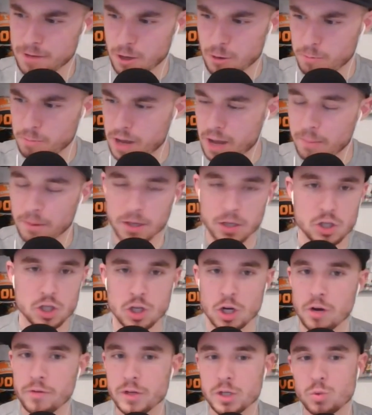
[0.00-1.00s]
public
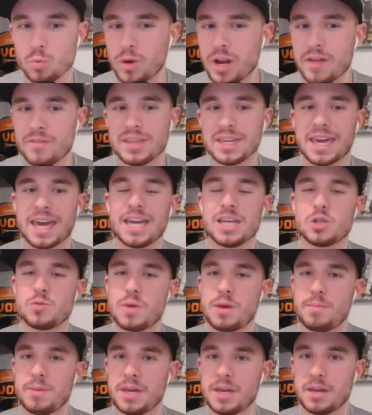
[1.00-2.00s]
service, whatever the case may
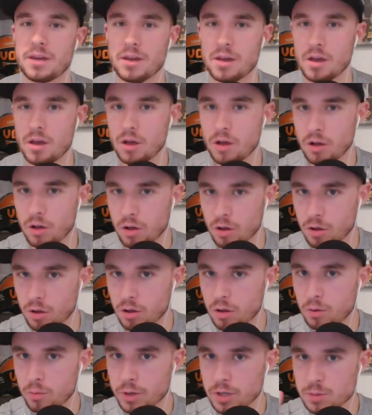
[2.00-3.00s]
be.
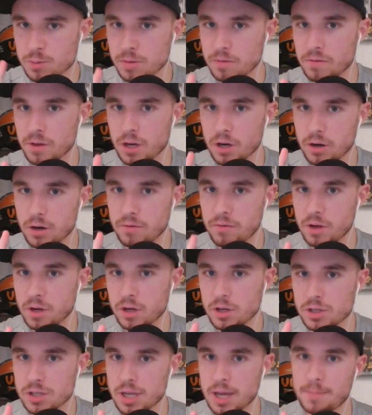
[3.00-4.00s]
Always be very, very
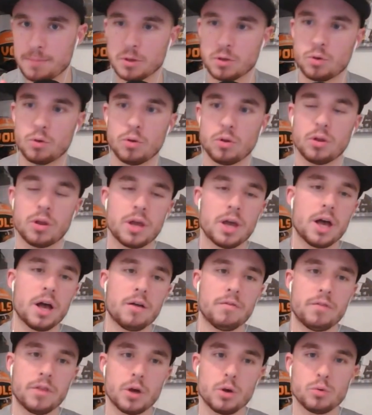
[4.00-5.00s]
skeptical
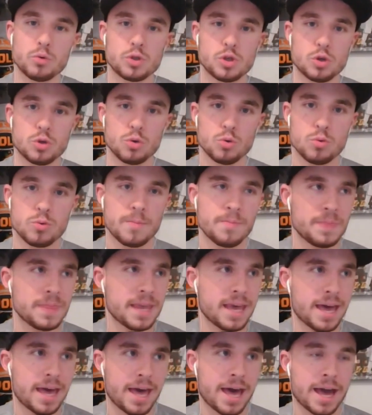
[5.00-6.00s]
of those who
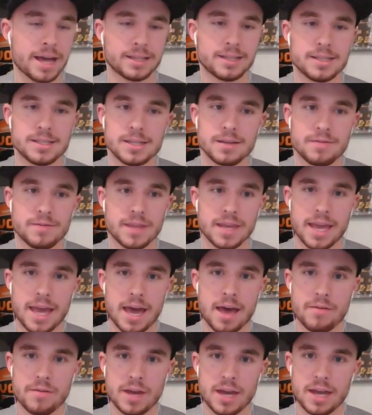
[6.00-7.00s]
act as if they
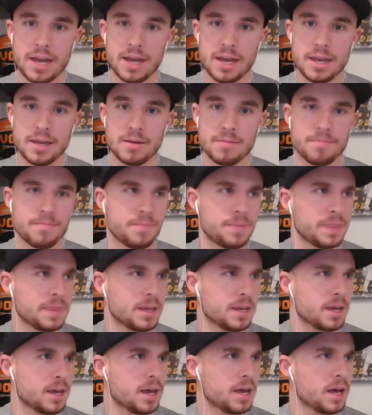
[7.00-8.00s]
have they're
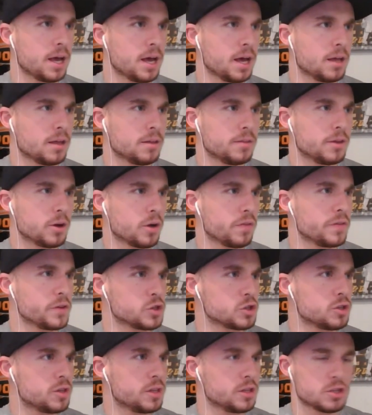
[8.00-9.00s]
on
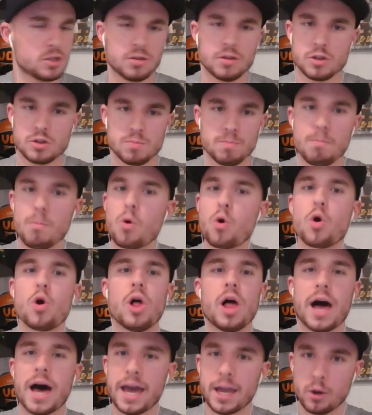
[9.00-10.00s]
this moral
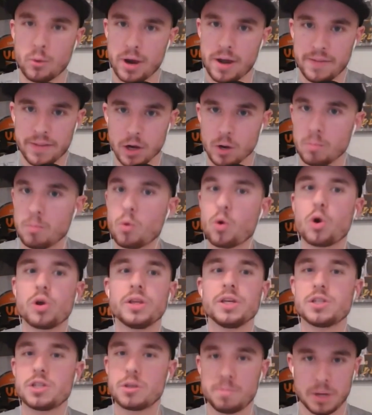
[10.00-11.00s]
high ground. They are
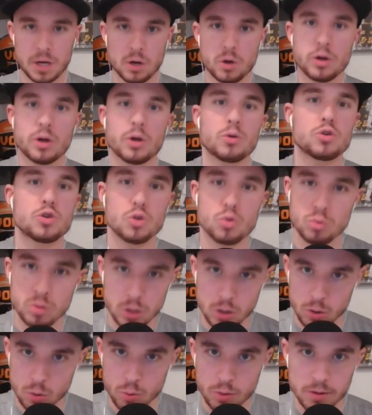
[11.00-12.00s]
morally superior to
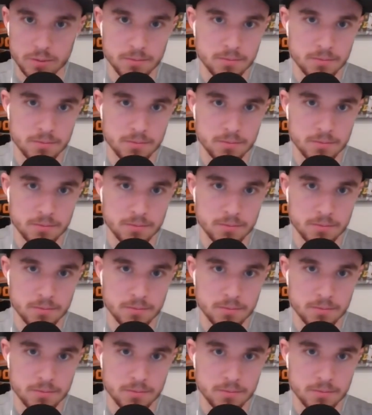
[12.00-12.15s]
you.